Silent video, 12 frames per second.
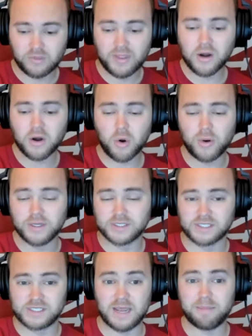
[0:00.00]
they are going to
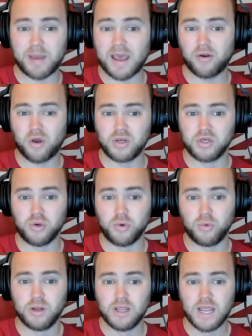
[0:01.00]
step out on
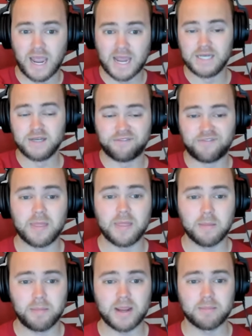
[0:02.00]
you and
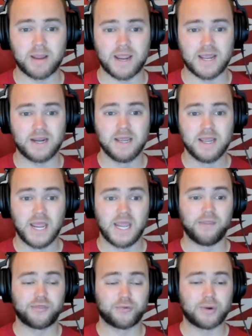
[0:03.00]
defend the big man
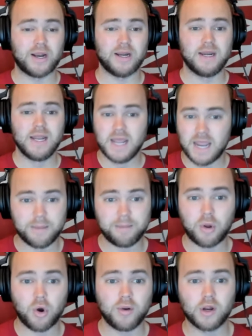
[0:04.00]
and threaten
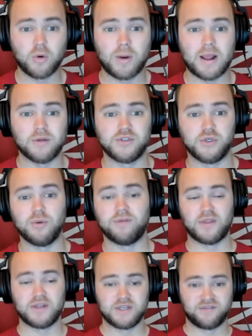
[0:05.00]
him going around you
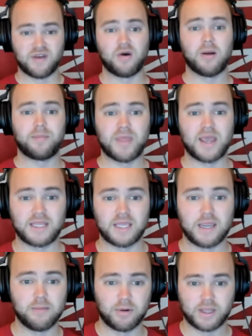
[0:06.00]
if they develop that
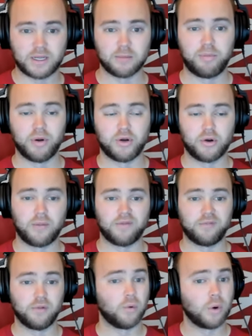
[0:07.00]
game where they can put it on
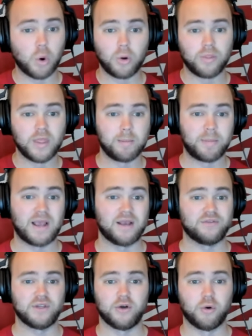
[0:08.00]
the floor, or them
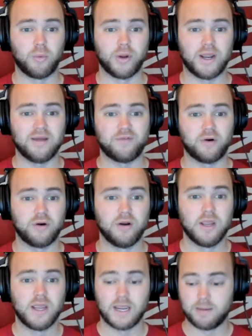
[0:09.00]
passing it or whatever,
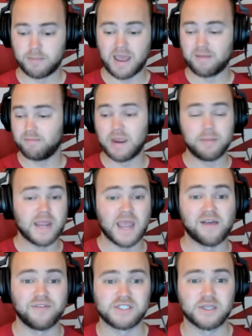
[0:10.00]
and maybe
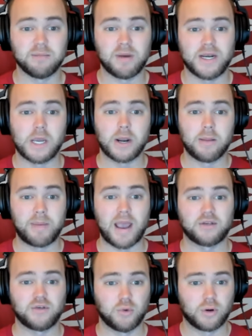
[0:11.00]
having somebody on a
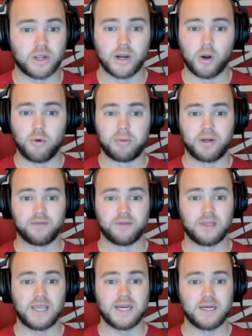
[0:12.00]
backdoor cut open in
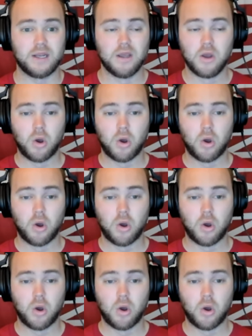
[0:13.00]
the lane,